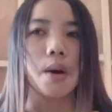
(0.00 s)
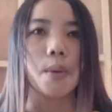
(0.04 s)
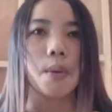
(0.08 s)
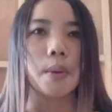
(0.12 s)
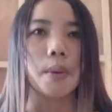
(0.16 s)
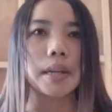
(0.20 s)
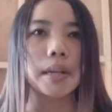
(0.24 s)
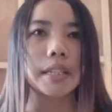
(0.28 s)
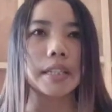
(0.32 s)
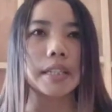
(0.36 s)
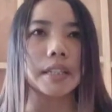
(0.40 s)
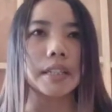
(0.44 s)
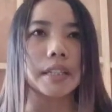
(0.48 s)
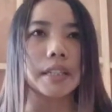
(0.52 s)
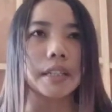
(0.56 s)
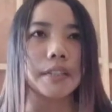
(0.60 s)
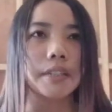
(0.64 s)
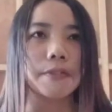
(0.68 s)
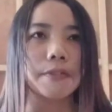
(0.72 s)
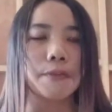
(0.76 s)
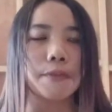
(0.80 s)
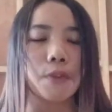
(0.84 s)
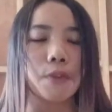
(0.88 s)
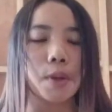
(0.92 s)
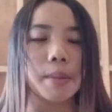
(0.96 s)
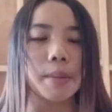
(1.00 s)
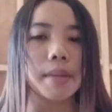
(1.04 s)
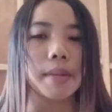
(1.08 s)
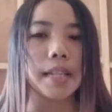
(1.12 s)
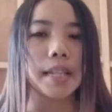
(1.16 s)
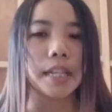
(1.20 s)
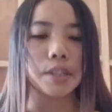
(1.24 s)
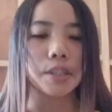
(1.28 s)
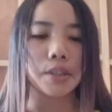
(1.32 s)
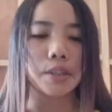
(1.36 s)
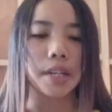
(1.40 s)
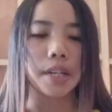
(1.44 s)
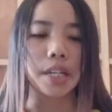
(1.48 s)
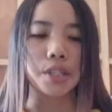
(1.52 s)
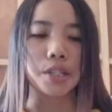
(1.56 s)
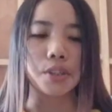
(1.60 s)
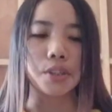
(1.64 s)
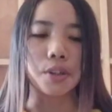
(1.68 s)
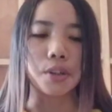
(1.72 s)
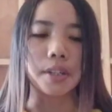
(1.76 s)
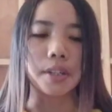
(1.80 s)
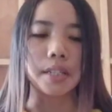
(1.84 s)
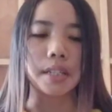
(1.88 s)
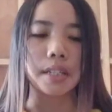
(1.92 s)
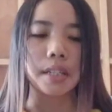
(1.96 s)
While in informal
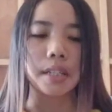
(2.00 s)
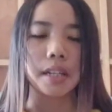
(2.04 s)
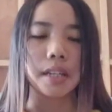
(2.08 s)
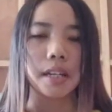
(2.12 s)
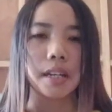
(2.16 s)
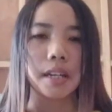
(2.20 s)
education,